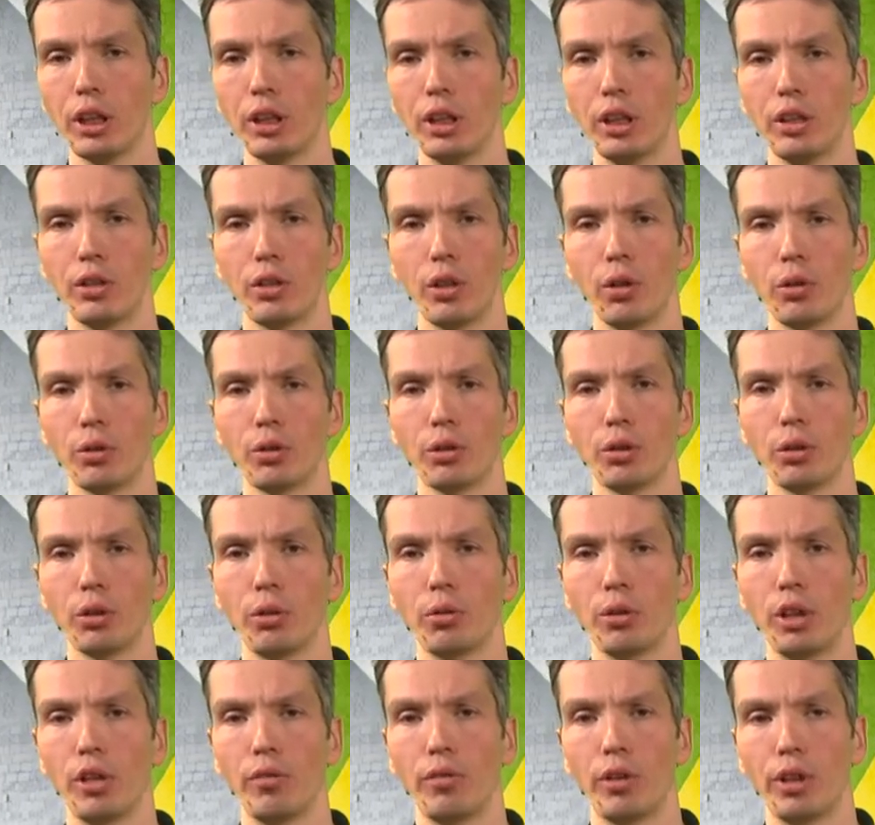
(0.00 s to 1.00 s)
is
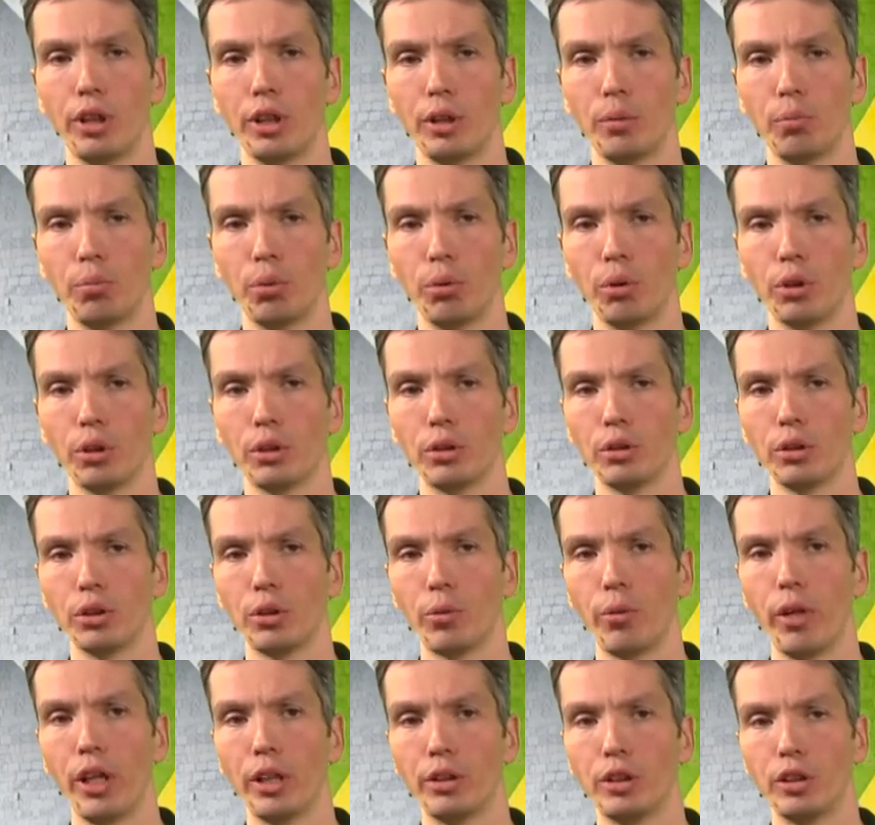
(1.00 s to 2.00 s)
also a very
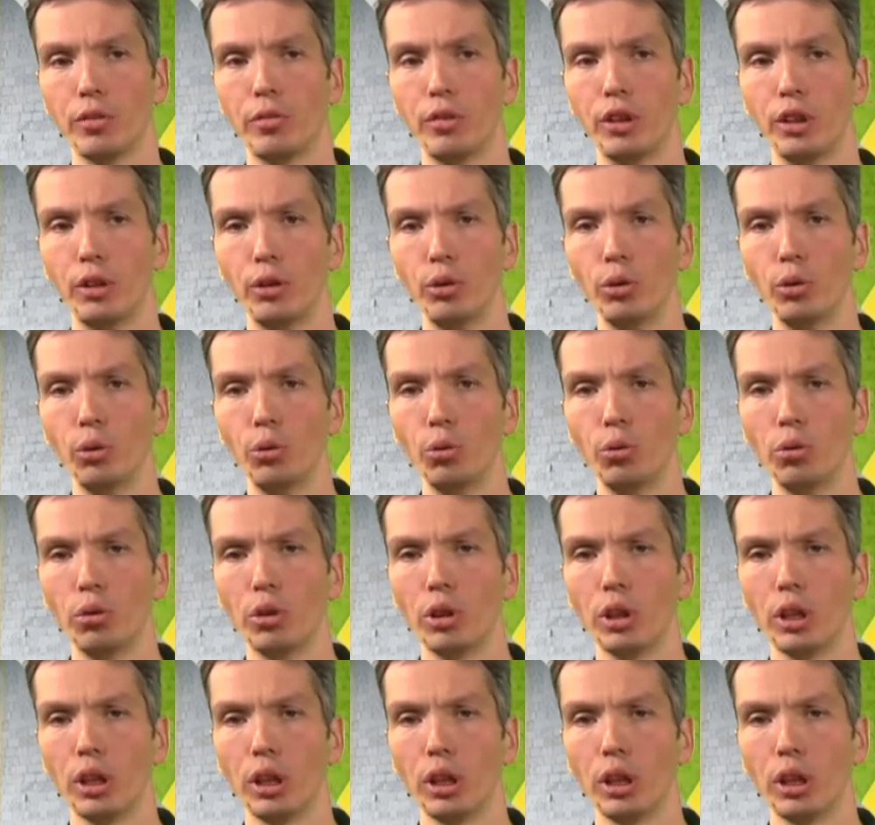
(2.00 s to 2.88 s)
important, relatively new